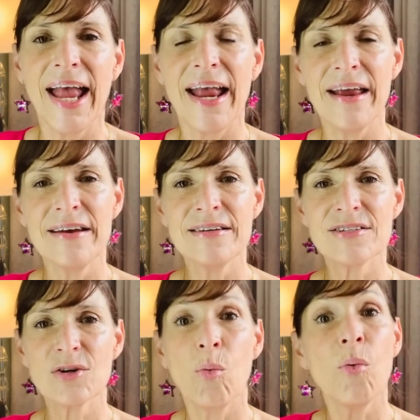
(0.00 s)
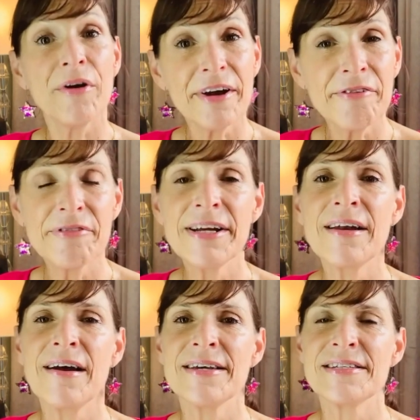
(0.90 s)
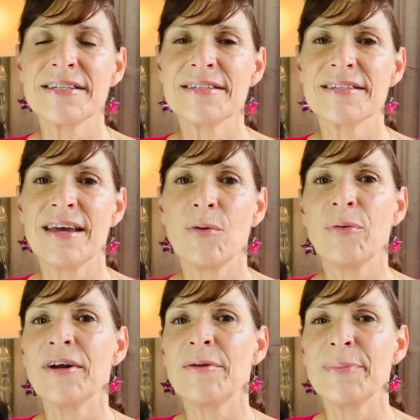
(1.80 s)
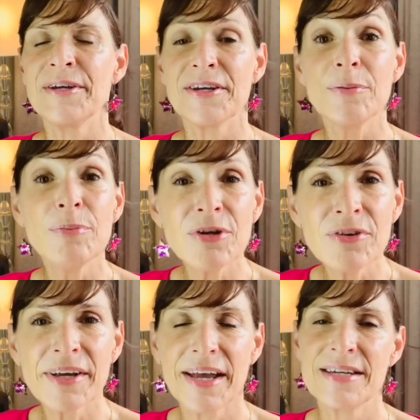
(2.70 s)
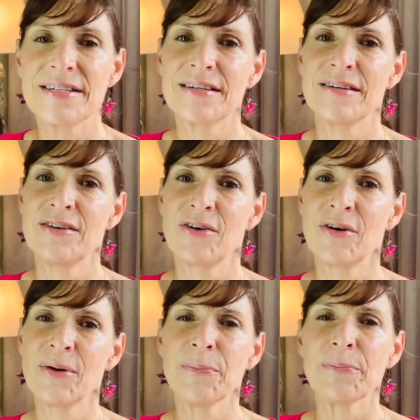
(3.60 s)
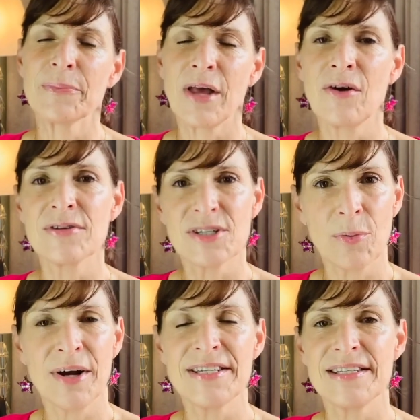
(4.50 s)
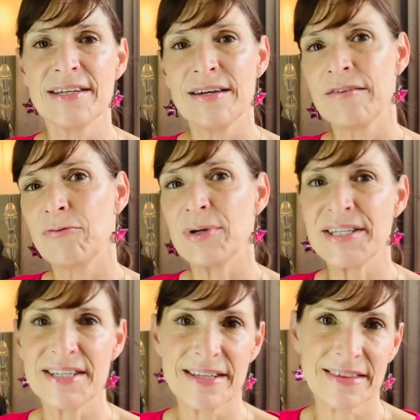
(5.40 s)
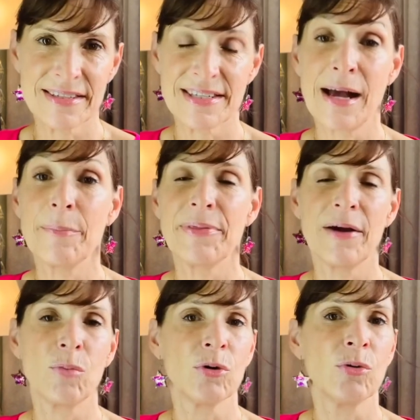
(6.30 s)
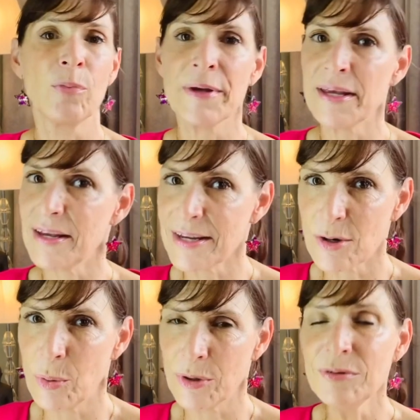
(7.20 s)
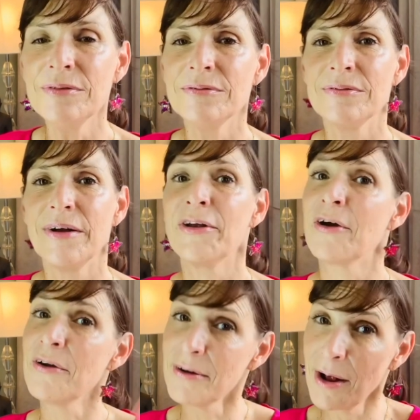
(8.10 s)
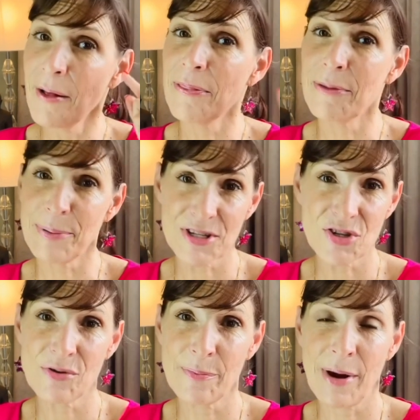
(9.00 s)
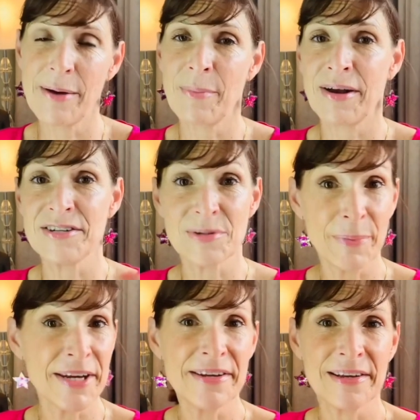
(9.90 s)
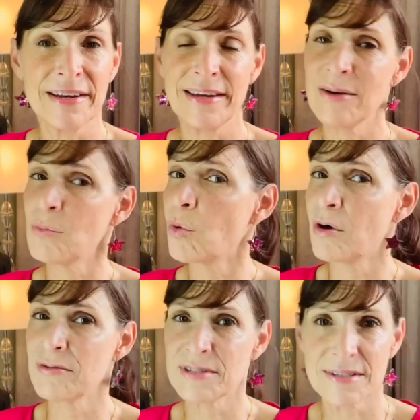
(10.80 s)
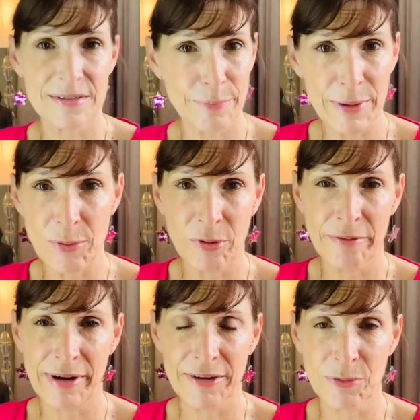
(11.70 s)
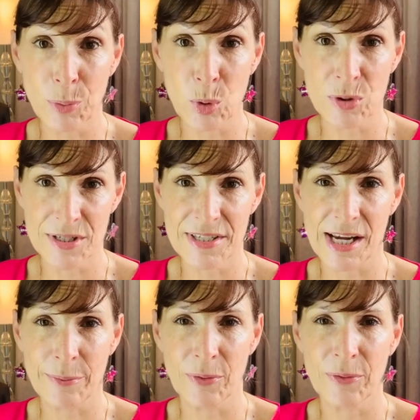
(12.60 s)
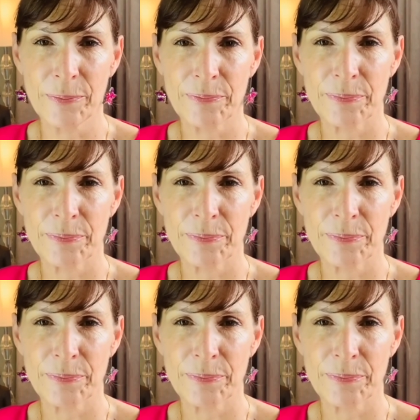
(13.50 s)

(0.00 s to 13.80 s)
And what I realized is that when I'd been communicating, you know, oh, so I see if we set this up that we'll all be equal, you know, the picture in my mind immediately was people around a board table.